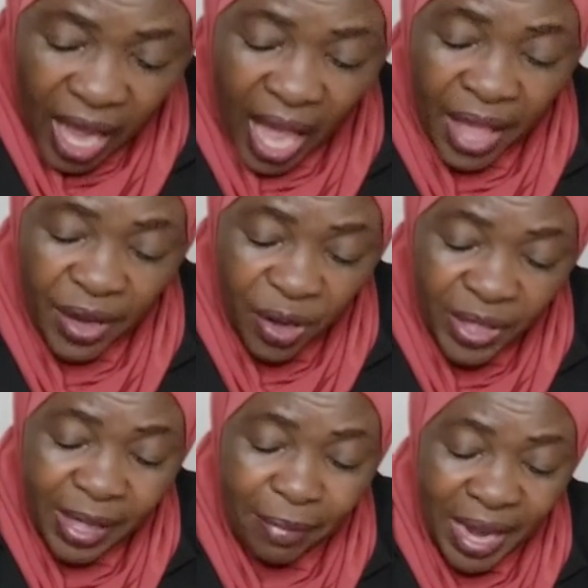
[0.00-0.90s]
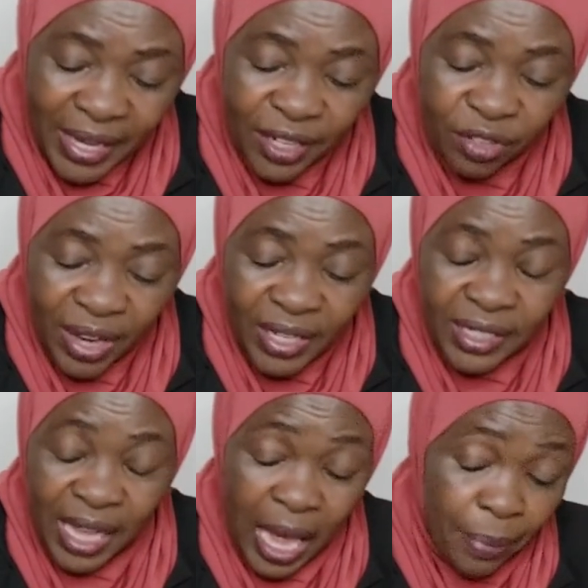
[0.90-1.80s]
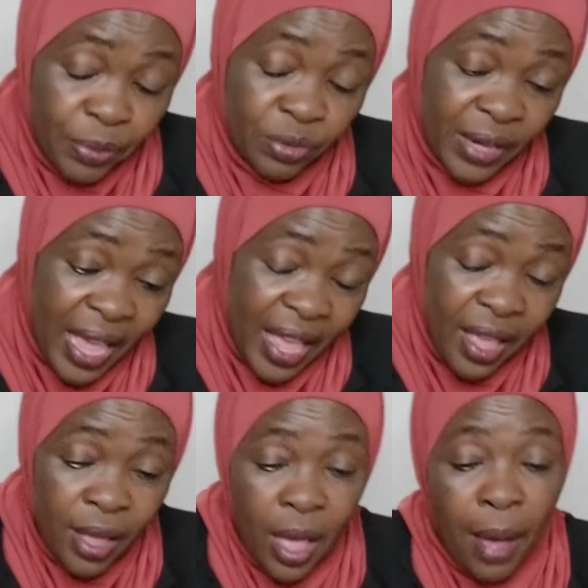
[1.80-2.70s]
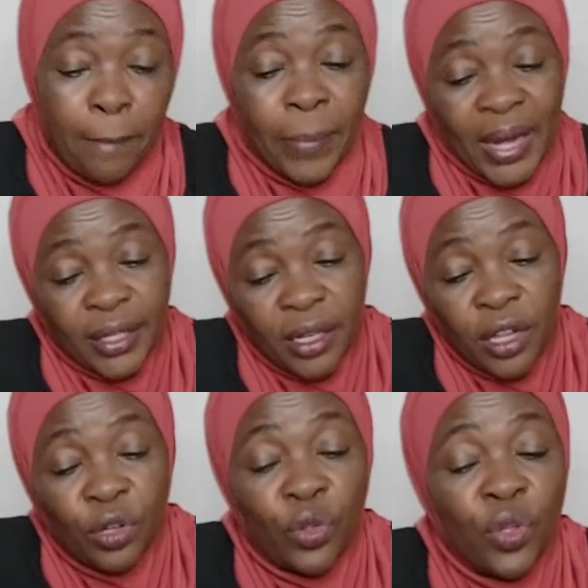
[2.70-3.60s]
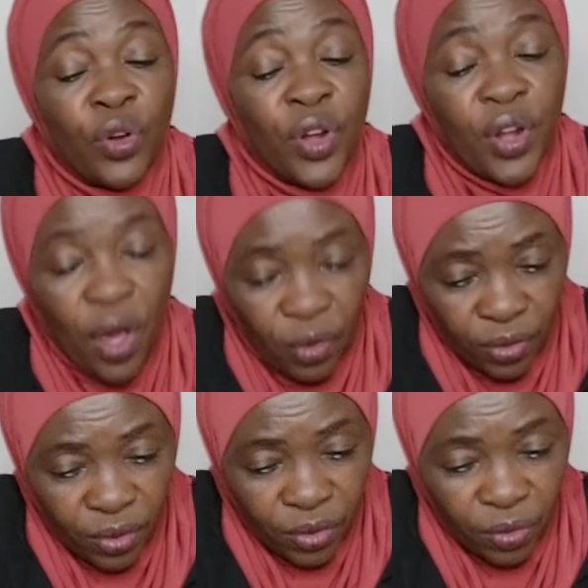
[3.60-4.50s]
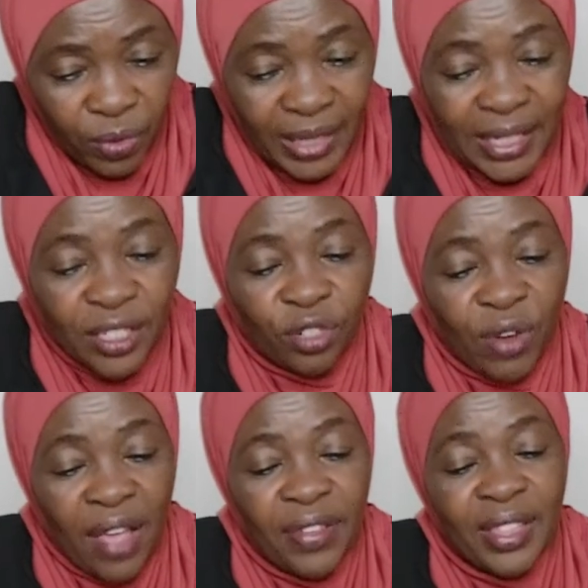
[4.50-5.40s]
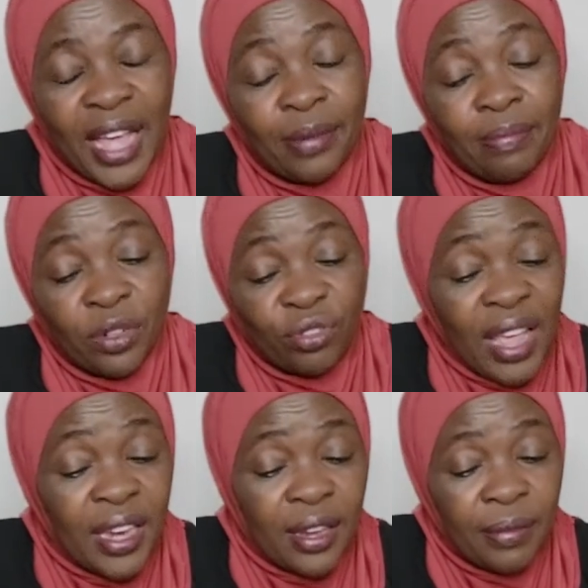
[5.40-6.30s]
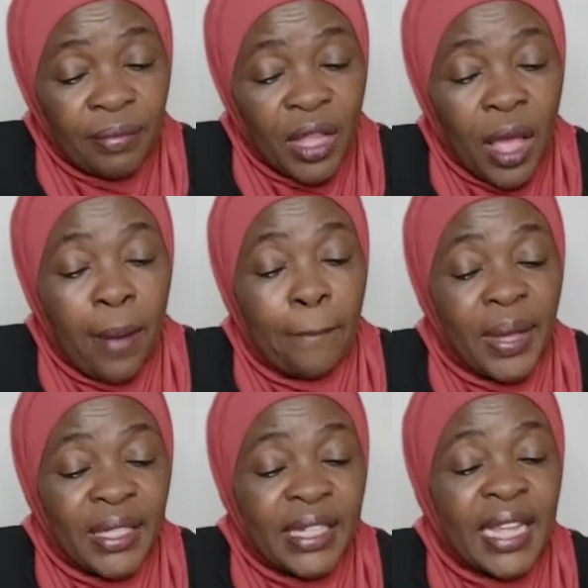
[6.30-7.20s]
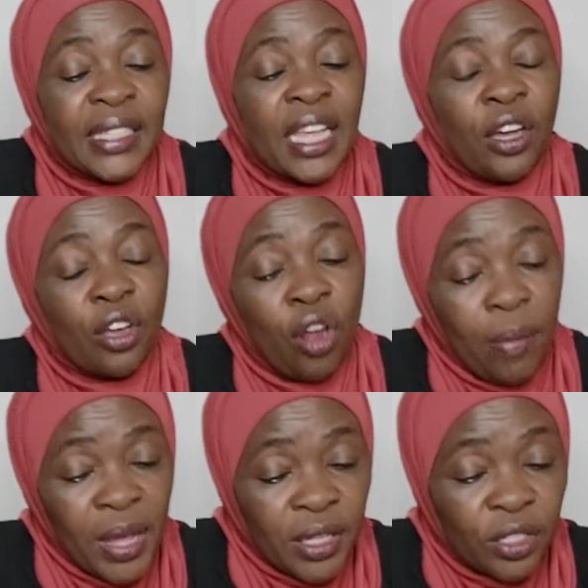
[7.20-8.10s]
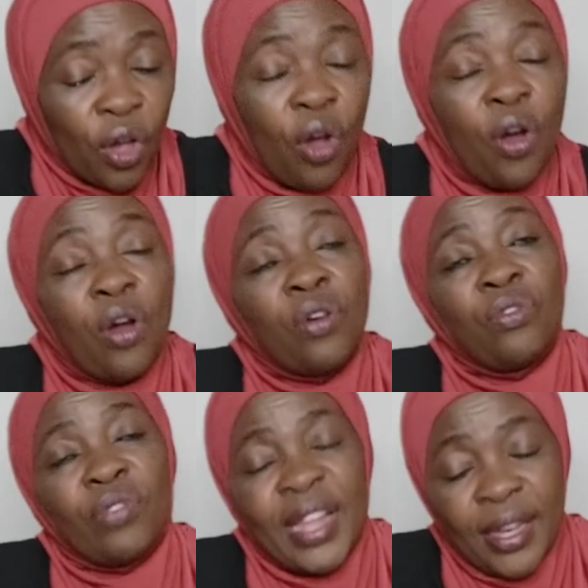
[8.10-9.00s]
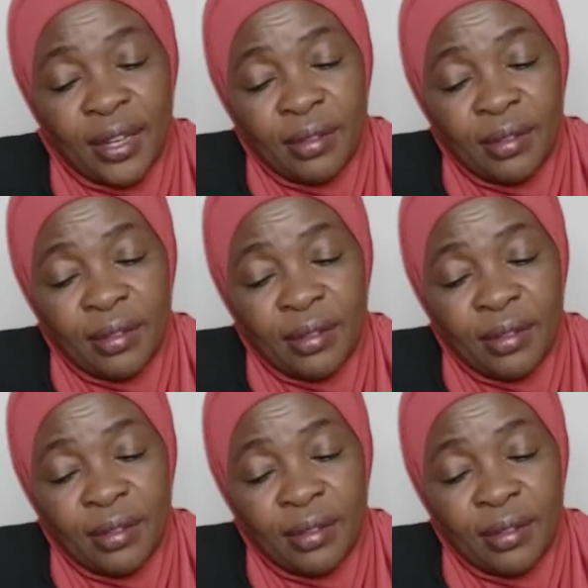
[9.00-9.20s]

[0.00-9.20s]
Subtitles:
I know the market trend is up today, but do you know what is driving that trend? Business economics or greed?